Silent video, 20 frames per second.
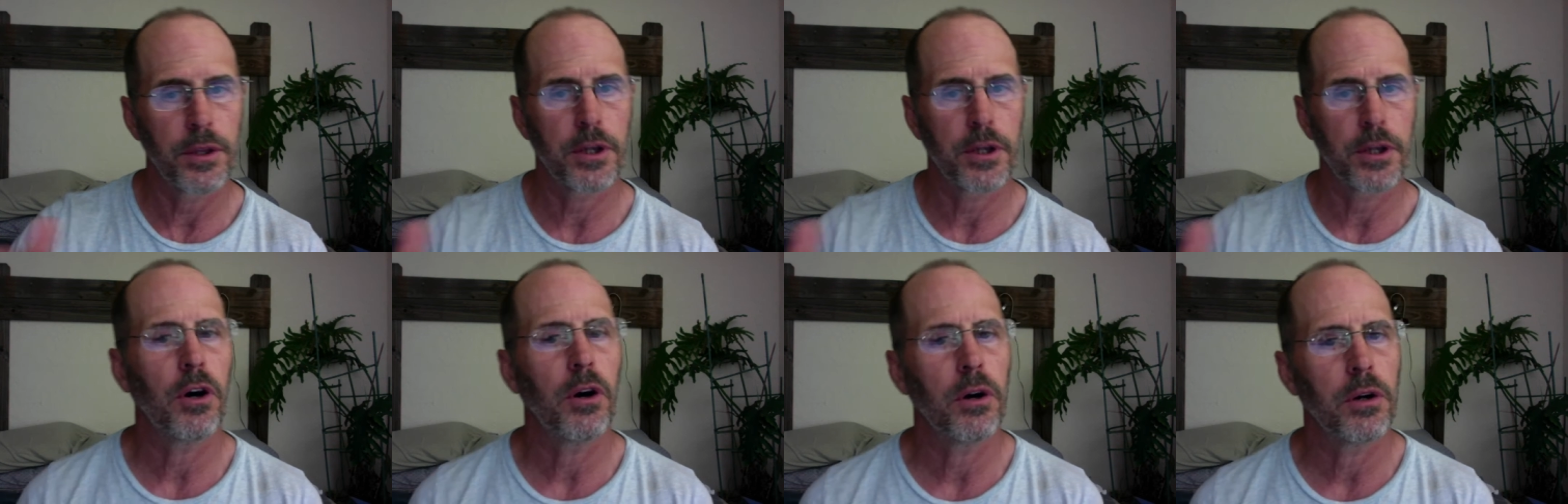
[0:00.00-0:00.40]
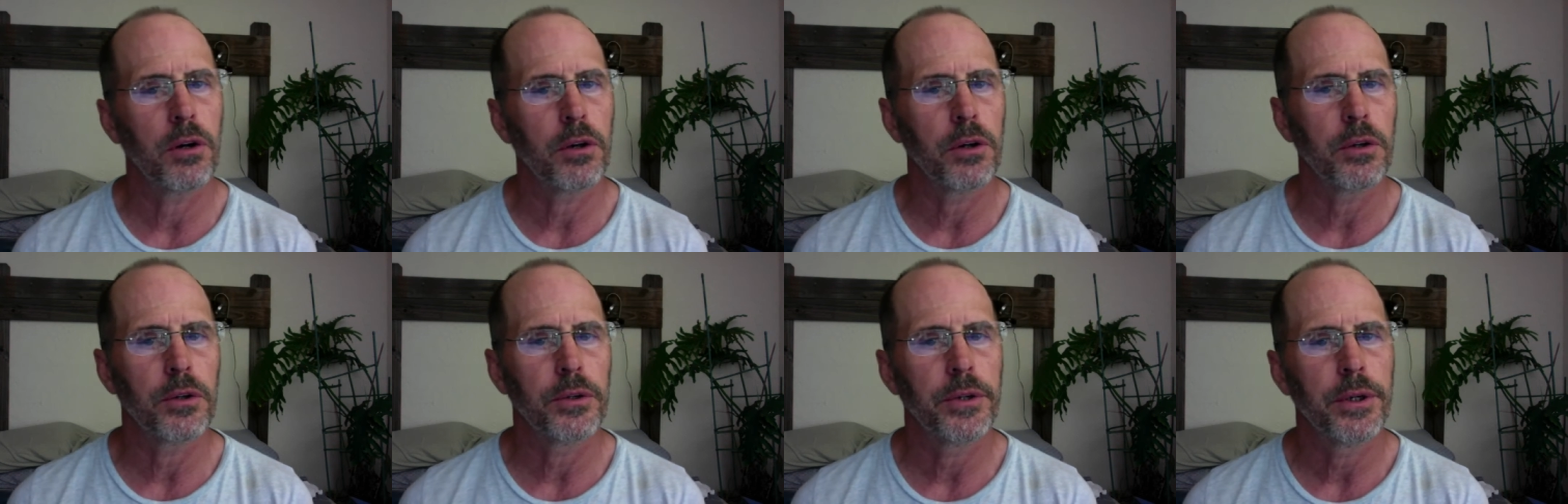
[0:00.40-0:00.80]

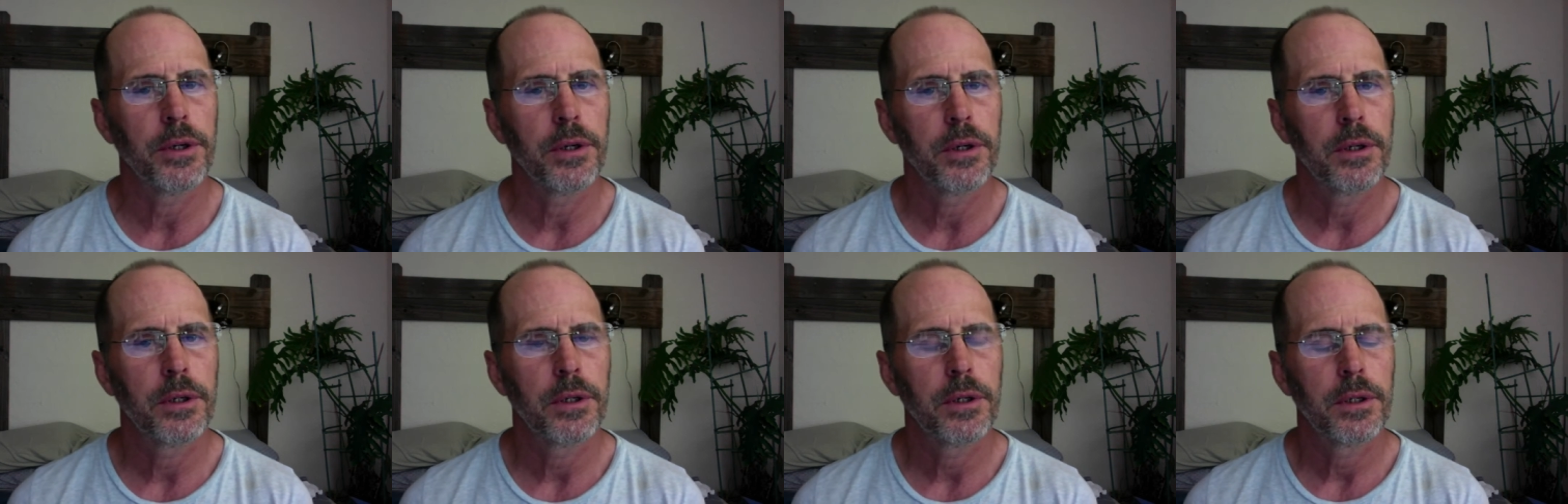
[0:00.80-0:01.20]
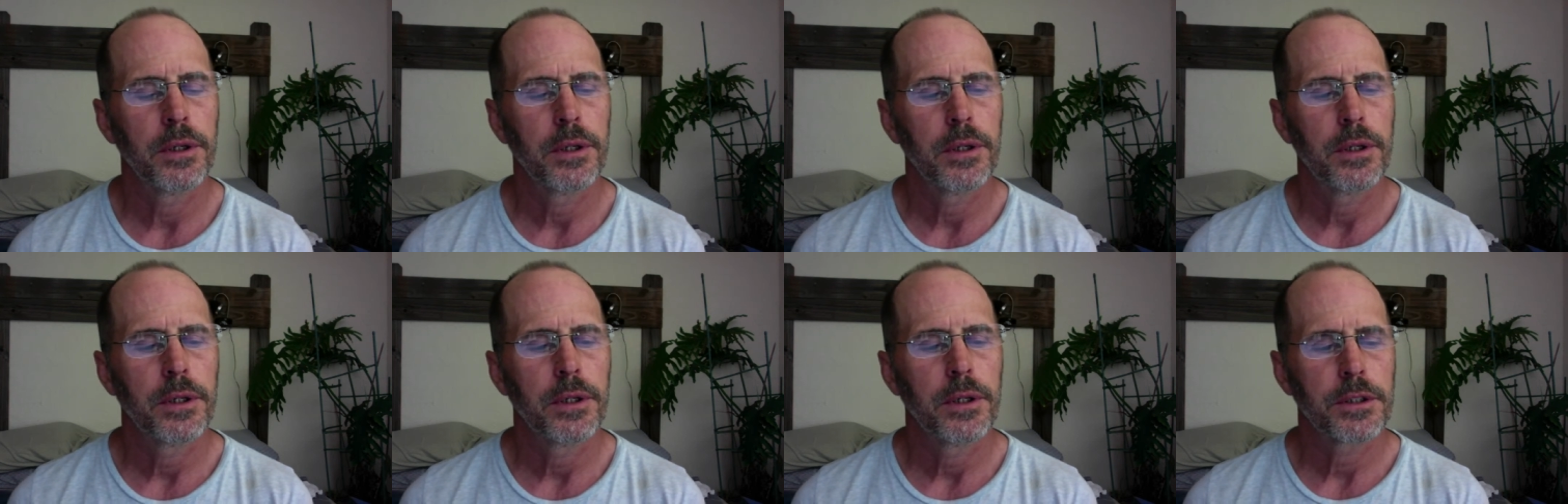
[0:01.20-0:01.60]
called.
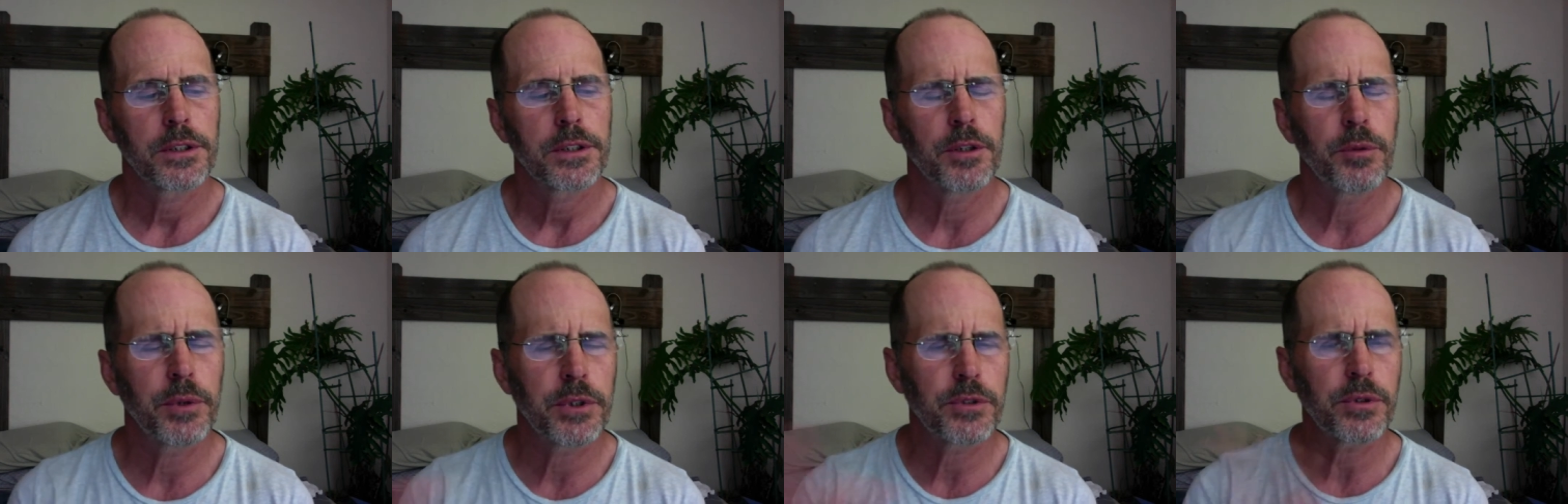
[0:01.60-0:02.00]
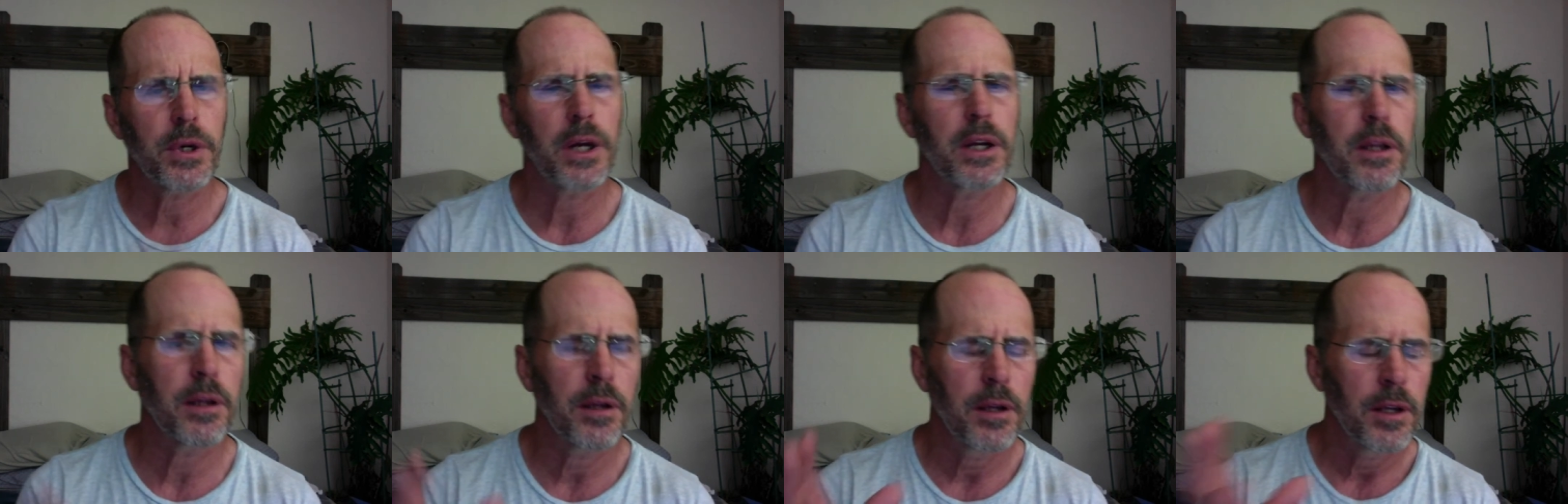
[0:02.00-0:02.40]
See, we
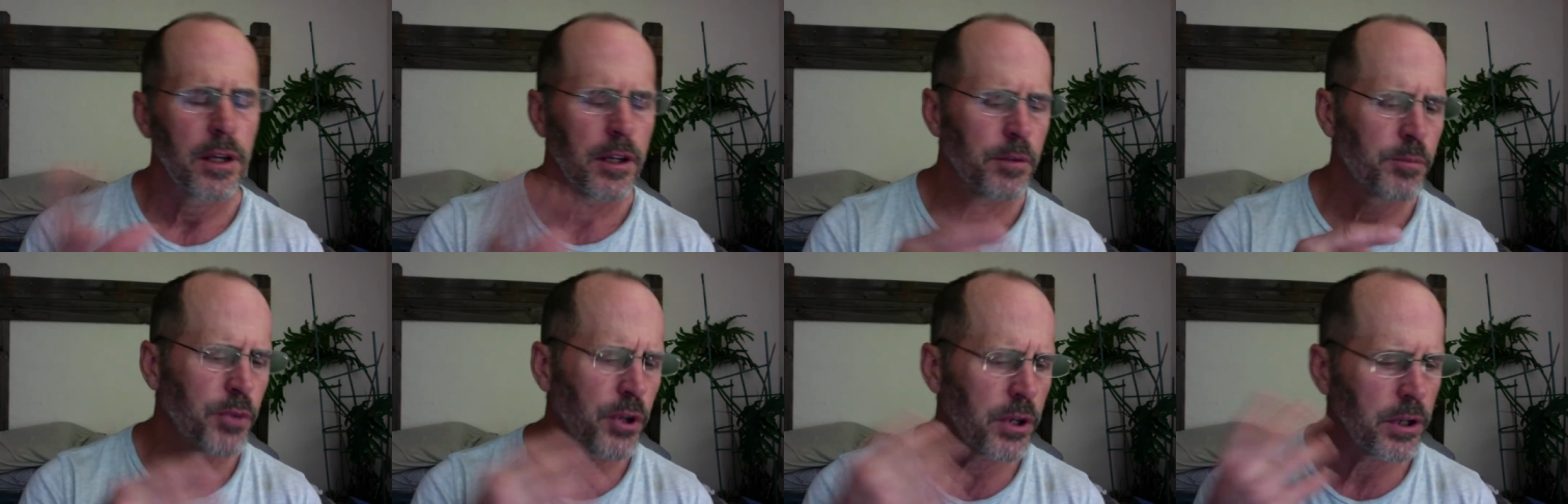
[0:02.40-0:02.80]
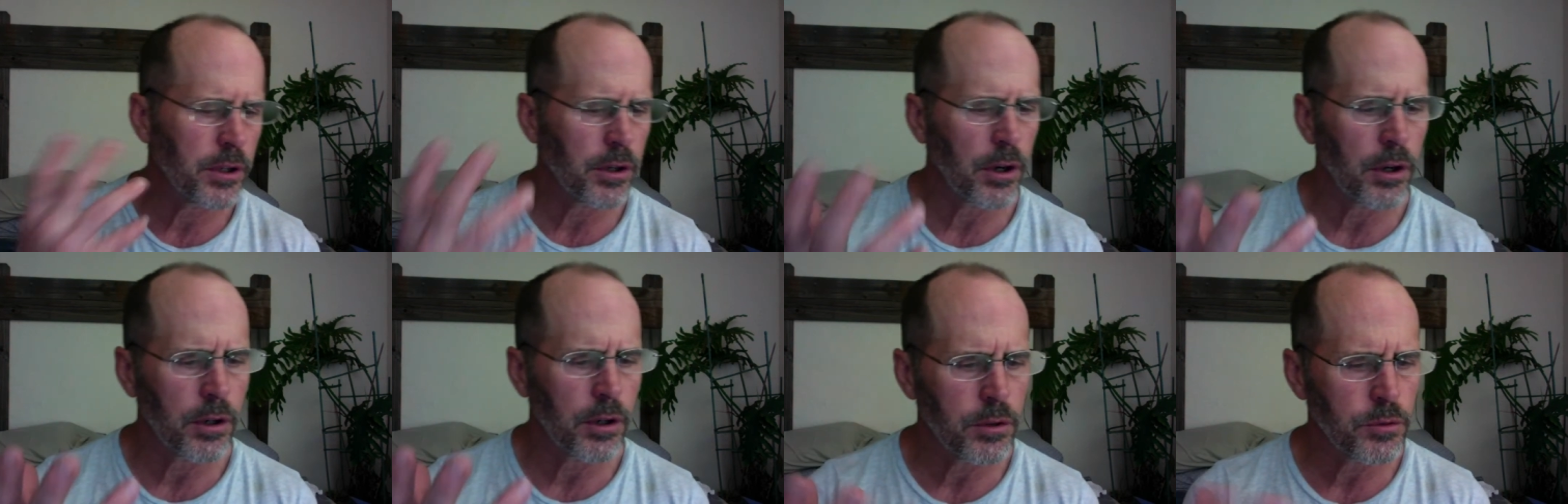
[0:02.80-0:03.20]
try to put it in
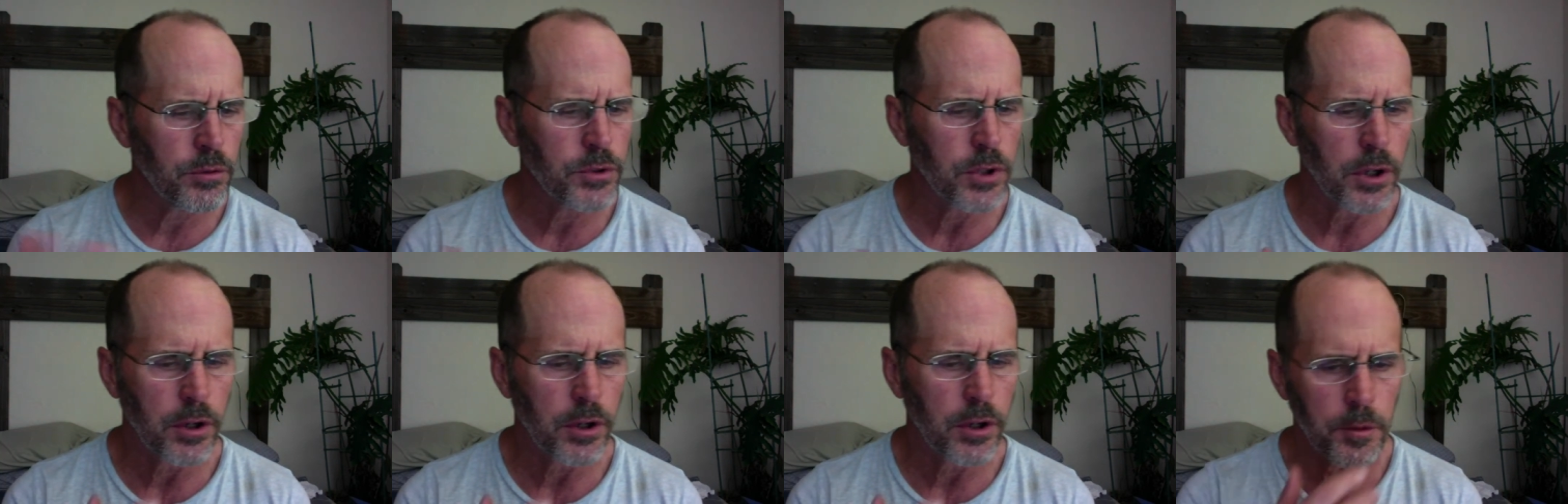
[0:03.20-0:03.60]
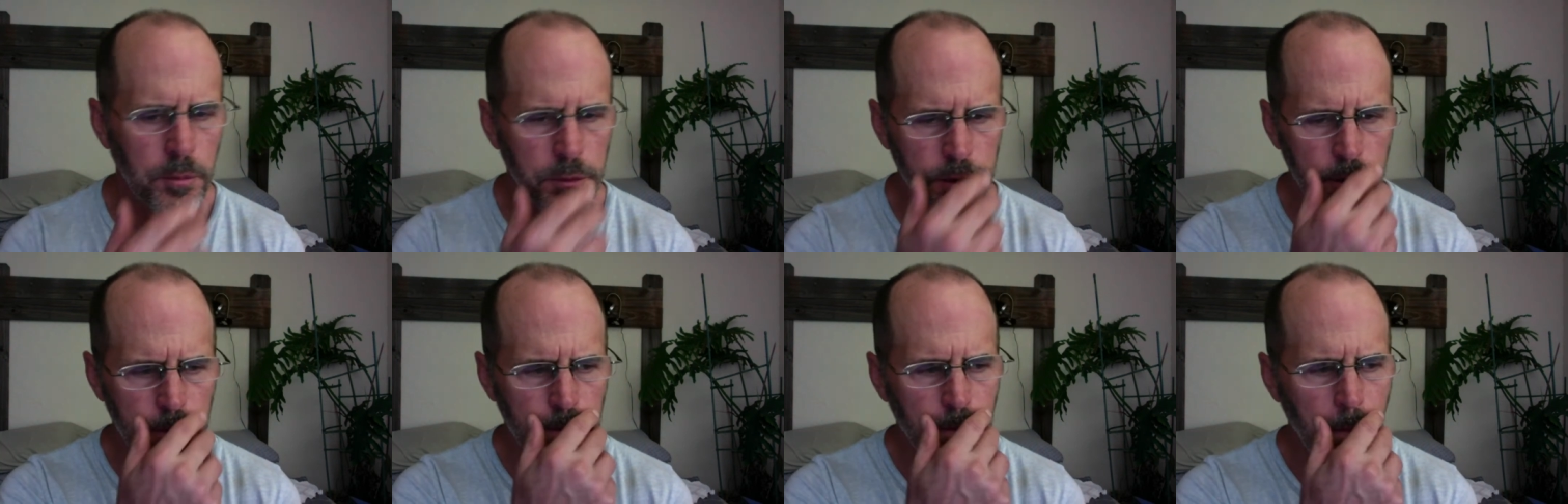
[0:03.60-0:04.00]
our own
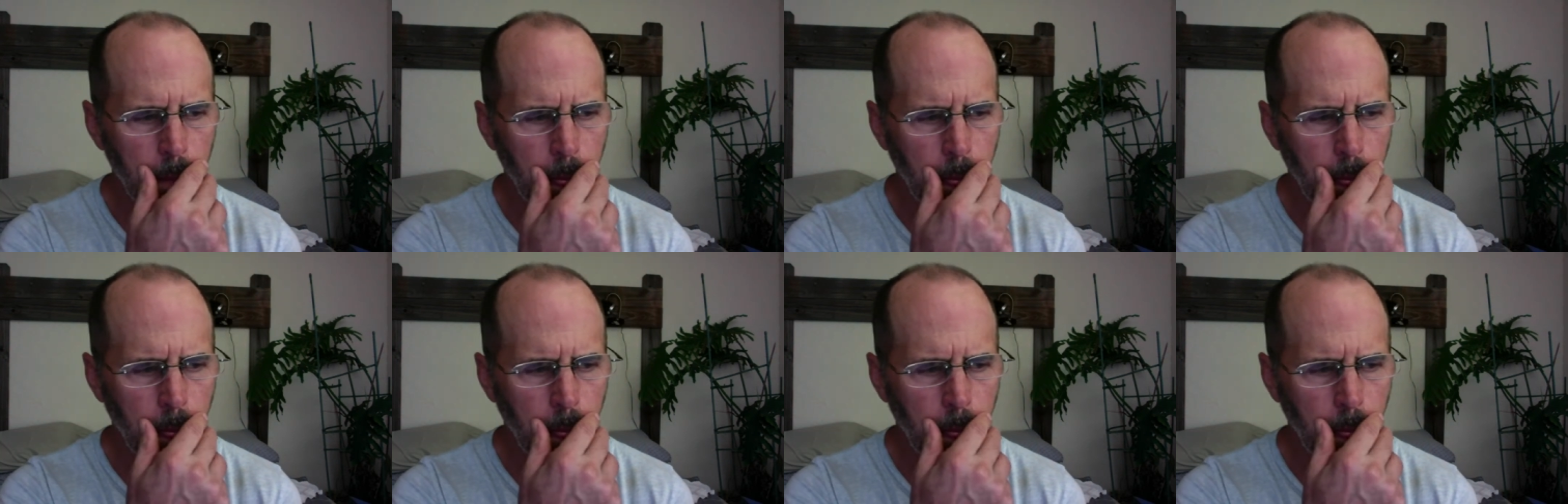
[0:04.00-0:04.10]
terms